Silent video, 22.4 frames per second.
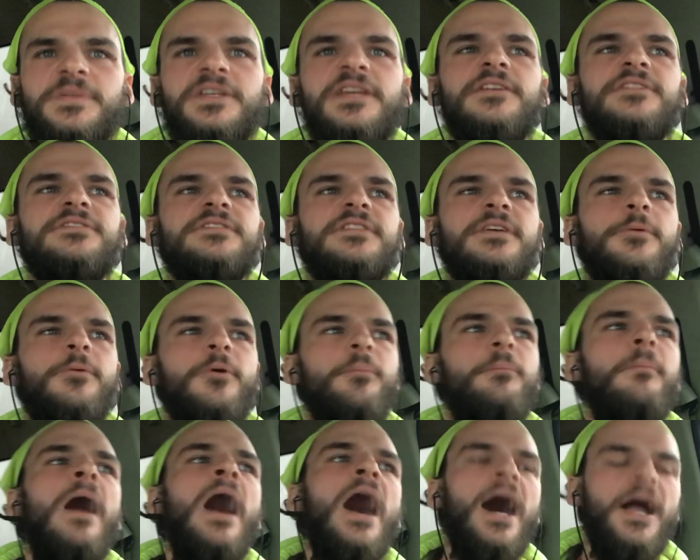because they were
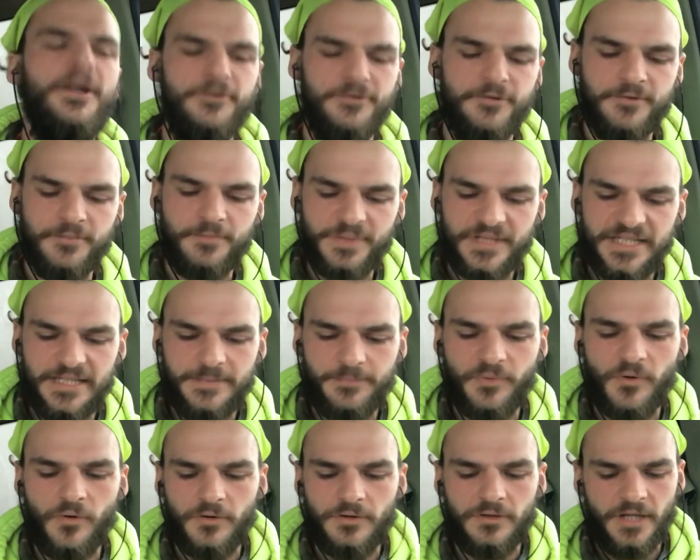modern
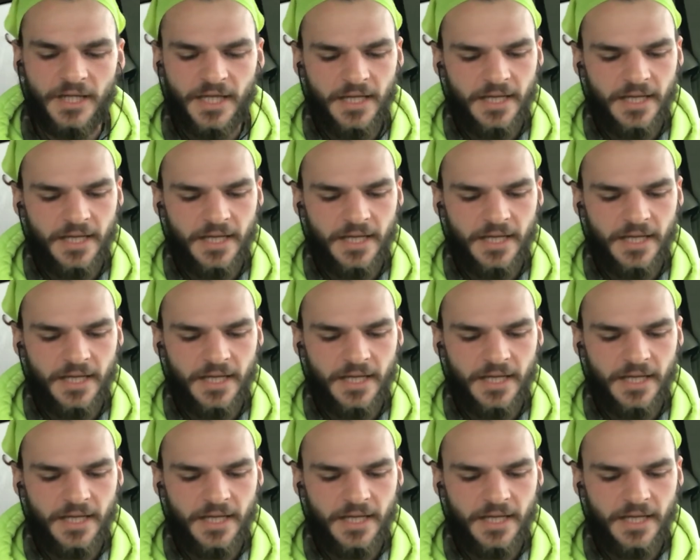people